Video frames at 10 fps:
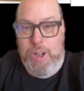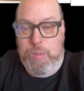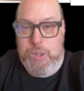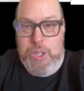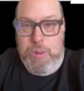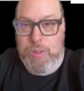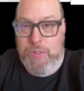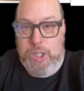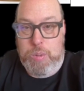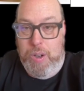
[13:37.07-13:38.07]
So for
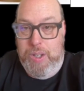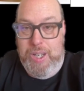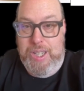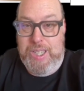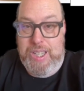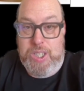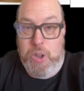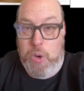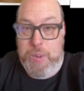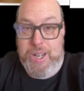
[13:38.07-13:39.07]
this one, it's
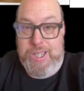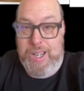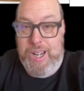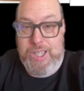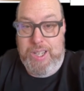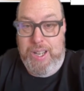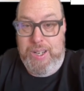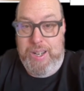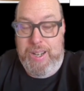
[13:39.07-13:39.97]
got to be a 10 out of 10.